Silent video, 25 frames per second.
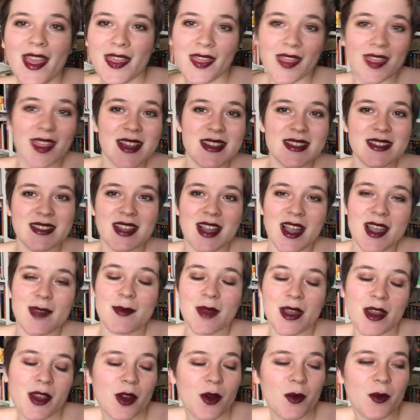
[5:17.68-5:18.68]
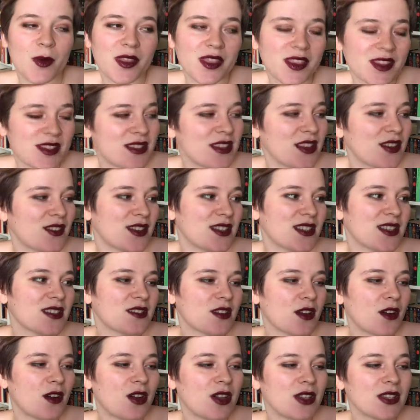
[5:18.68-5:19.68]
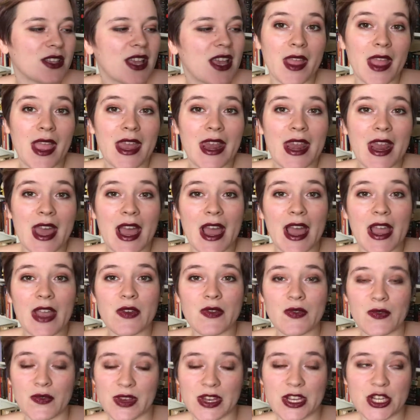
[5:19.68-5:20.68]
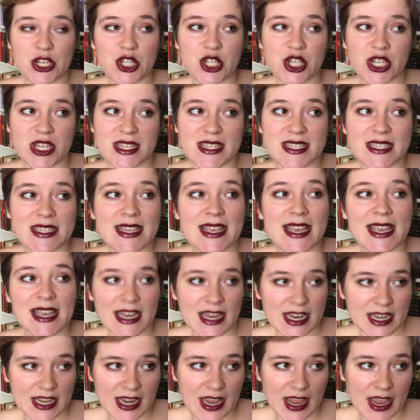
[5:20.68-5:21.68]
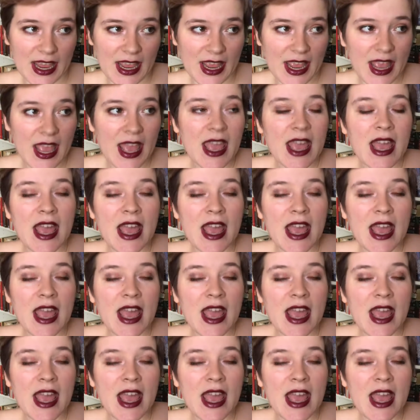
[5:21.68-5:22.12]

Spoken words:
This time I know what the series is called, and I finished this in a day.